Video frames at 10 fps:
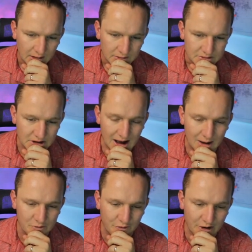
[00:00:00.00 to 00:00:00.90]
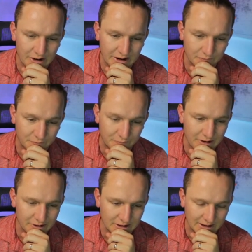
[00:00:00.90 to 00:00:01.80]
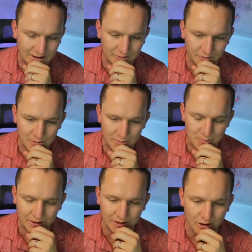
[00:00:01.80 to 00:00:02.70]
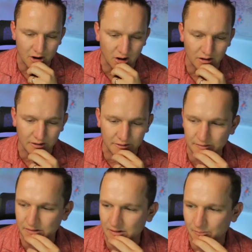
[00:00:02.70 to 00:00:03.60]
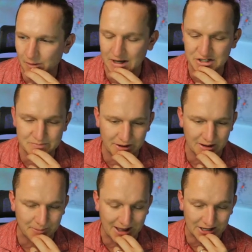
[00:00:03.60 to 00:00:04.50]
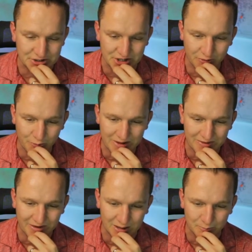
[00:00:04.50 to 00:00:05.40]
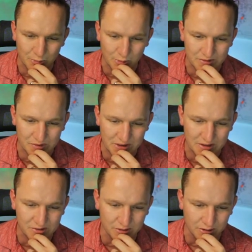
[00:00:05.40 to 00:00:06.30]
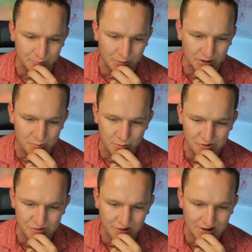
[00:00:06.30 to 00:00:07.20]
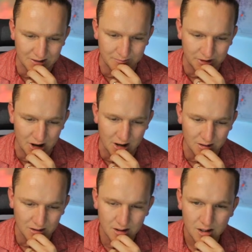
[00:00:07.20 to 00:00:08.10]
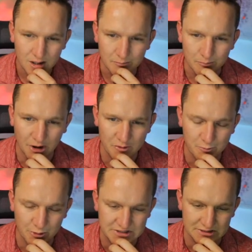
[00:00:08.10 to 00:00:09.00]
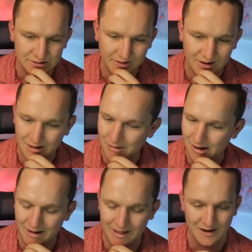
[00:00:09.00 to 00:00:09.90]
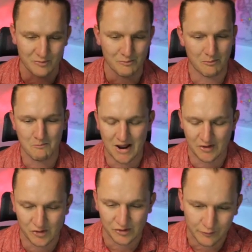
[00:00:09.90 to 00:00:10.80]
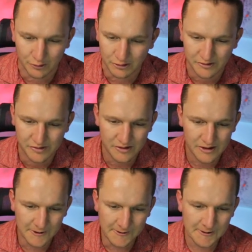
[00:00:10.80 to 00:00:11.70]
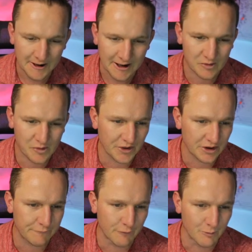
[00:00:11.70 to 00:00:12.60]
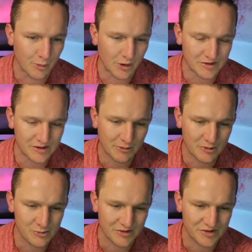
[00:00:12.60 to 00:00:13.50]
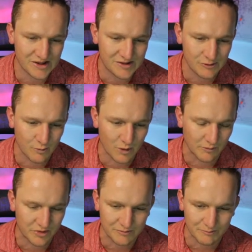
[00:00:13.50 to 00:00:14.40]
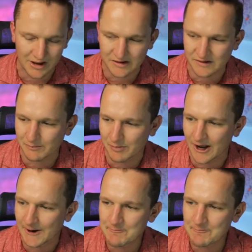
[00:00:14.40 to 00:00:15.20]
So I was very, very lucky to be picking Haaland. Managed to pick up a hat trick, 28 points. I think he's still got bonus points to come. Yeah, bonus points still to come. I mean, that's massive balls. That's 34 points. That puts me on 61 with some players to play.